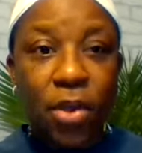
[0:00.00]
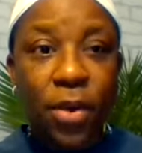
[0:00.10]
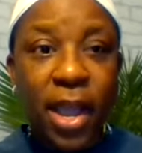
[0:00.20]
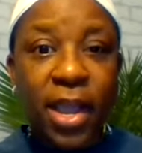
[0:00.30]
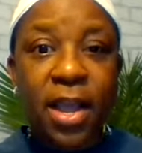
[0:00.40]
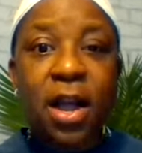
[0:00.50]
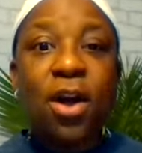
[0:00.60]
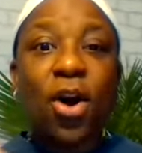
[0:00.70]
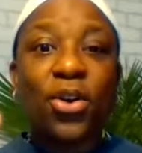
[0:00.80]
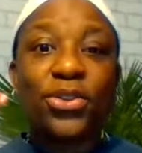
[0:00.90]
Okay.
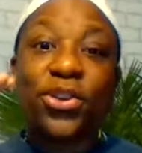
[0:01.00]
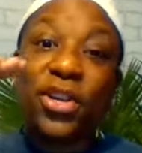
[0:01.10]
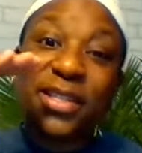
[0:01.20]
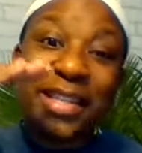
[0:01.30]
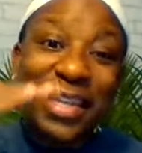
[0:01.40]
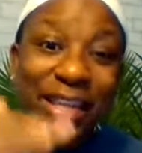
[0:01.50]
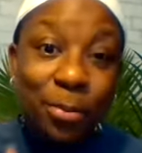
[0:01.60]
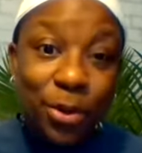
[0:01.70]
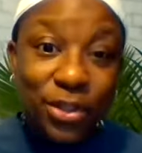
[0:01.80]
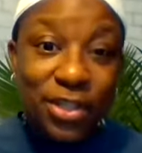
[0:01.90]
Also, you're going to see
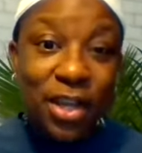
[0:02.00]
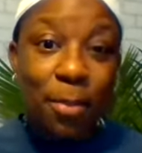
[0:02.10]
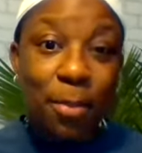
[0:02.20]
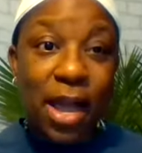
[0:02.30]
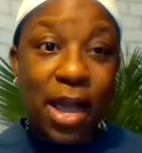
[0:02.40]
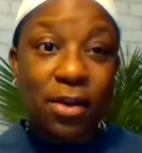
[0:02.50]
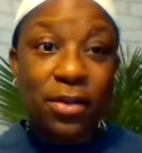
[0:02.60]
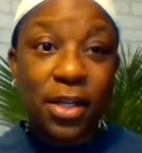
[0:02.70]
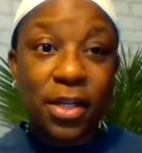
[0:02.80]
ebooks coming out.